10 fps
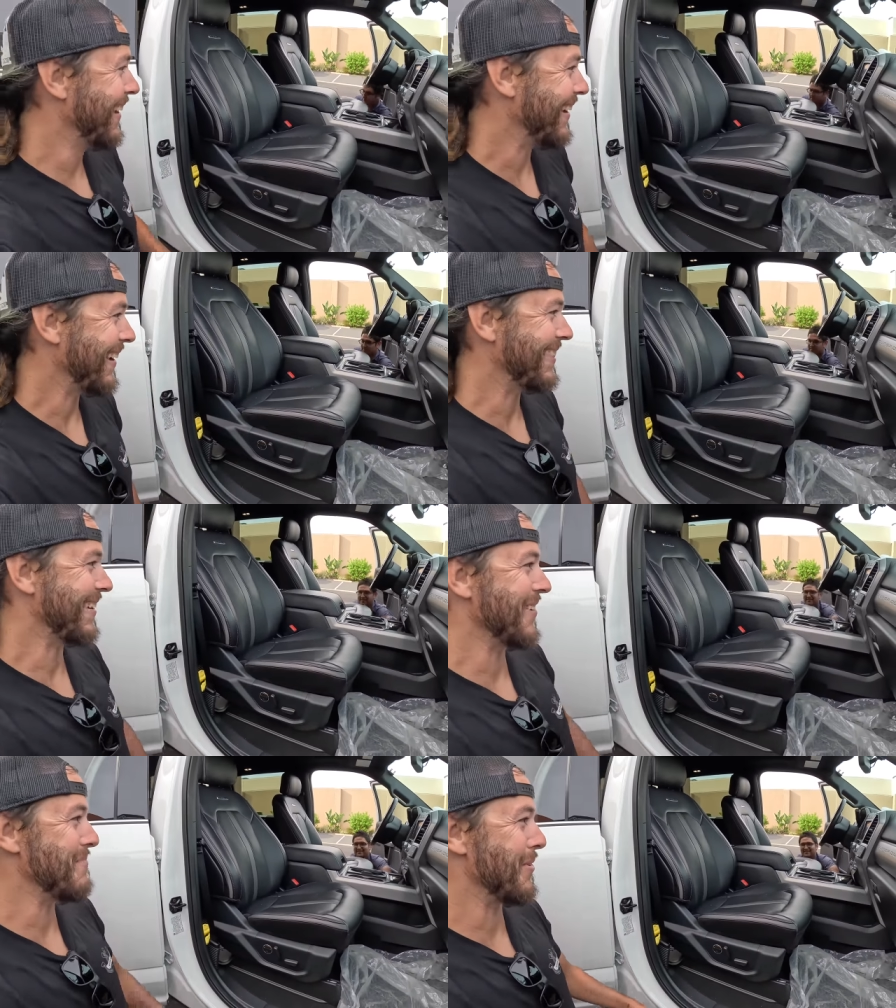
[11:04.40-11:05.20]
I
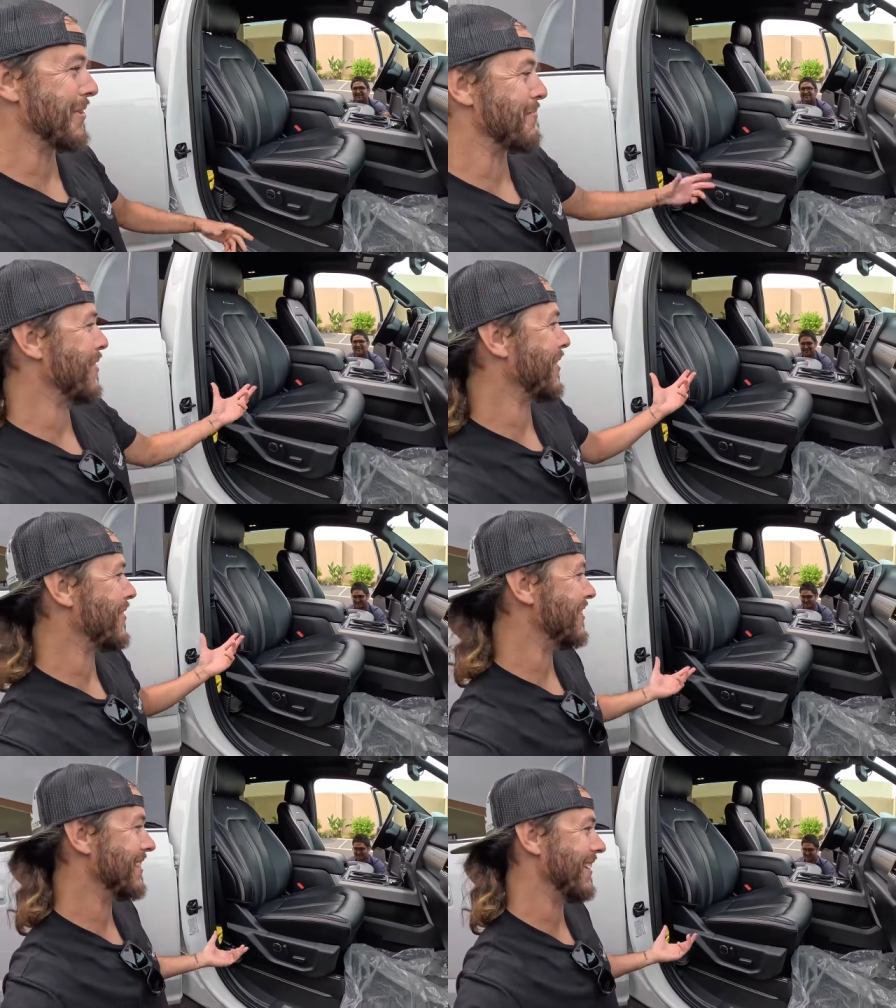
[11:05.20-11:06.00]
think we pulled the
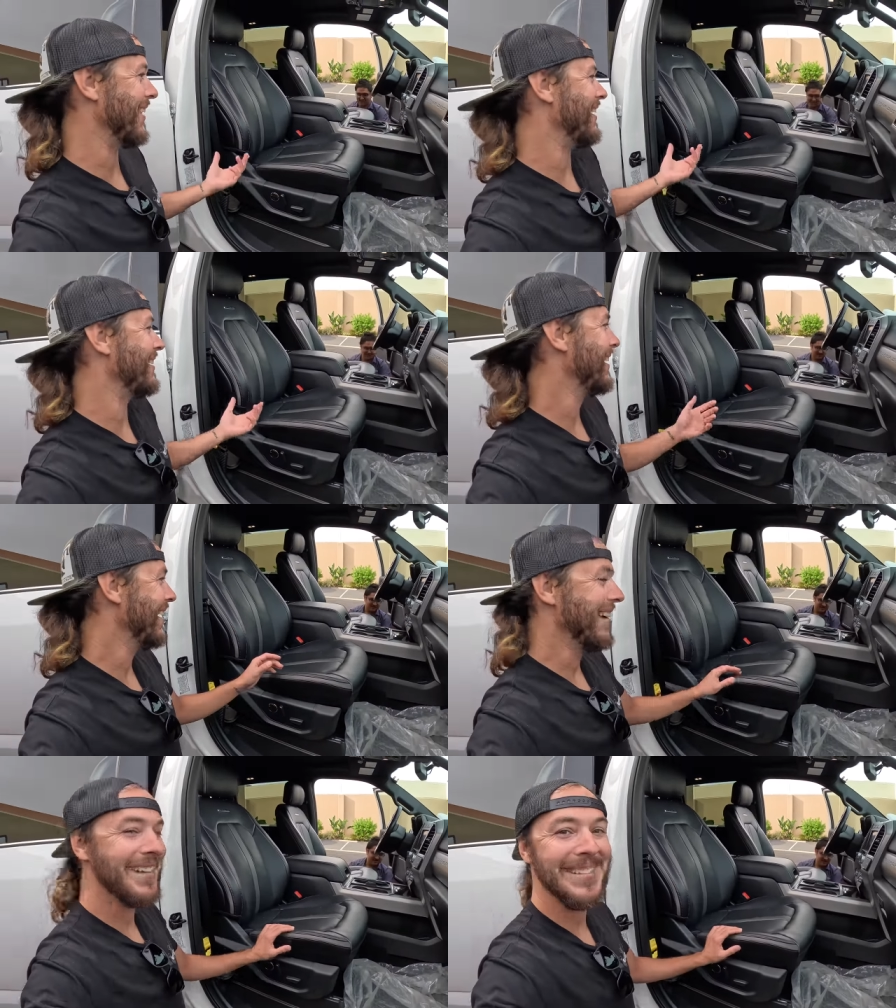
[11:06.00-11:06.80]
Bronco ones out in like
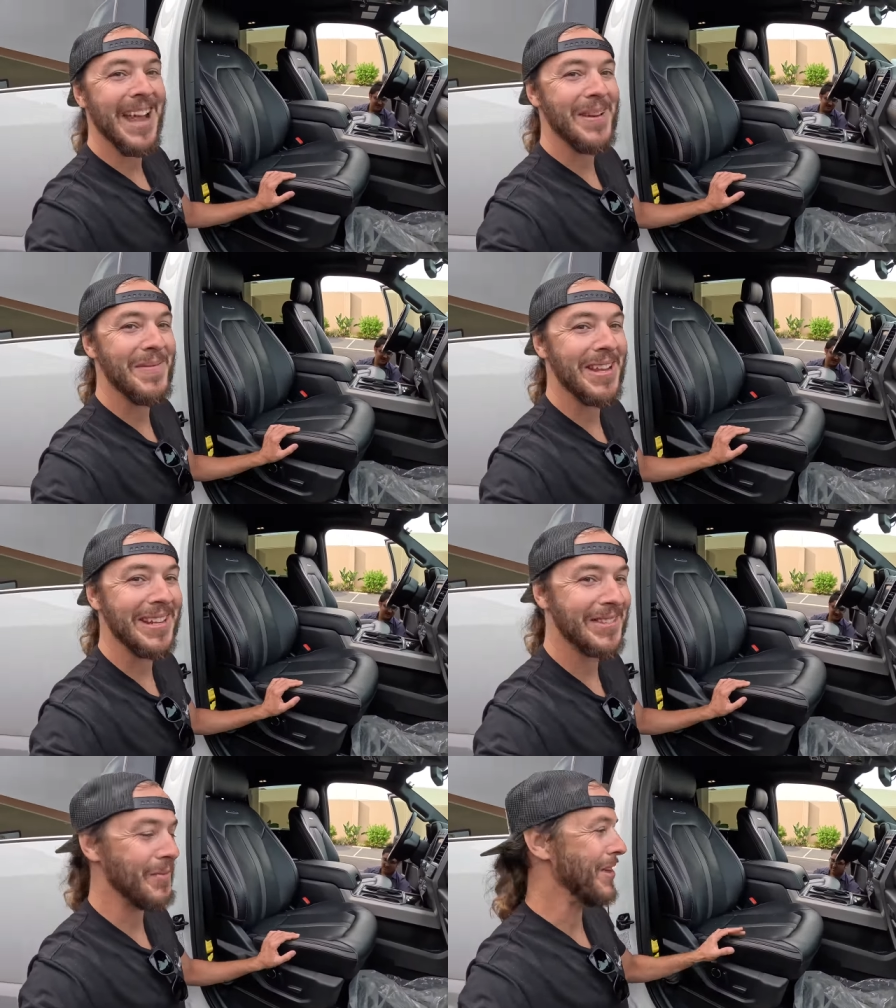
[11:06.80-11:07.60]
10
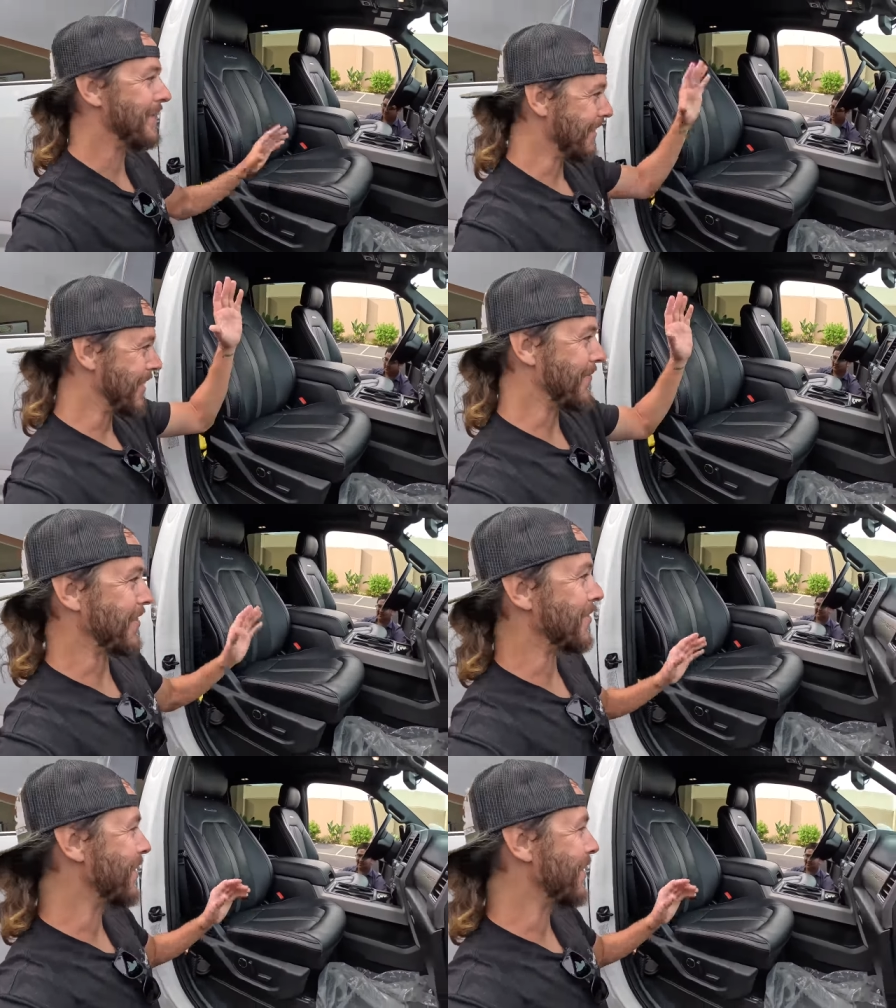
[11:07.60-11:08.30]
minutes with the lift in the